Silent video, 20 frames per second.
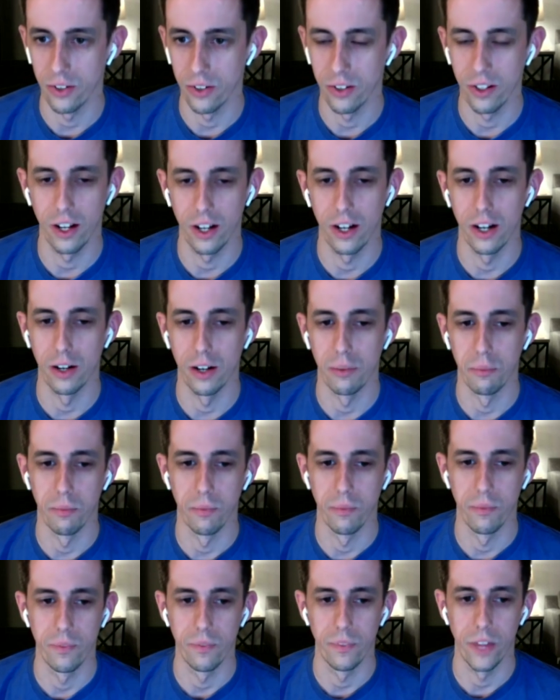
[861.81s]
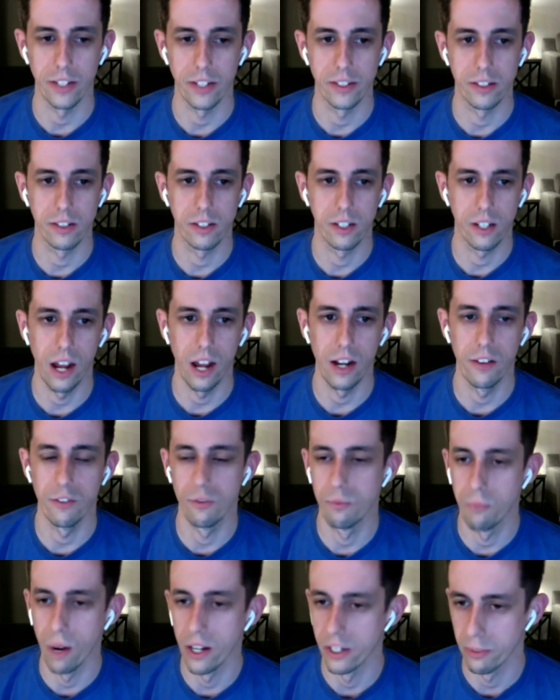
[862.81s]
And that's kind of
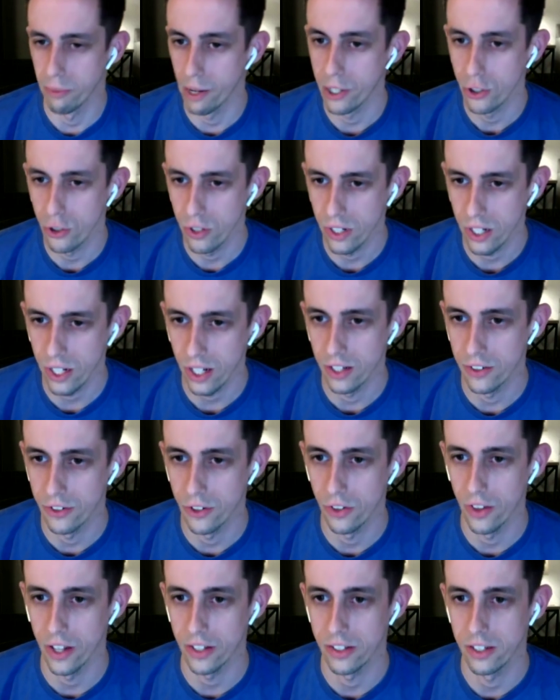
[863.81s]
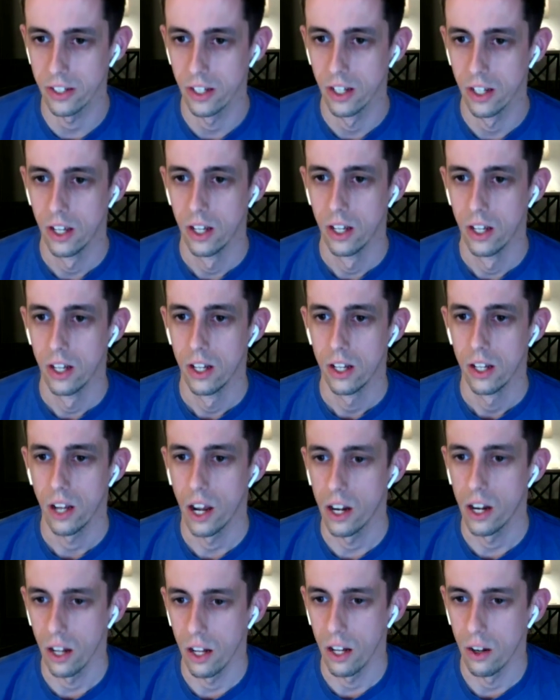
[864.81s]
my specialty. And so that's kind
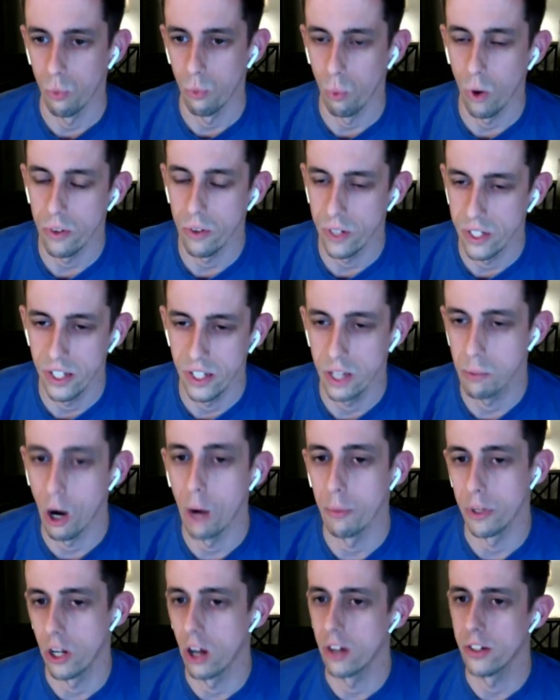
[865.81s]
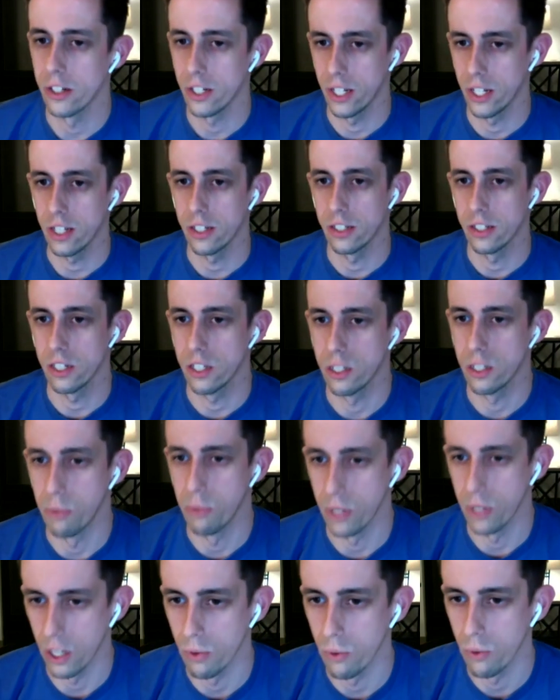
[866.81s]
of one reason they brought me on to Kinsta to
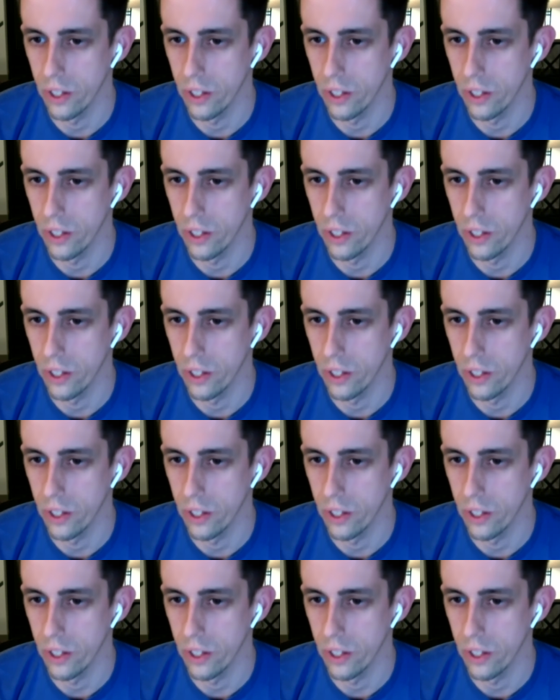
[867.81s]
begin with,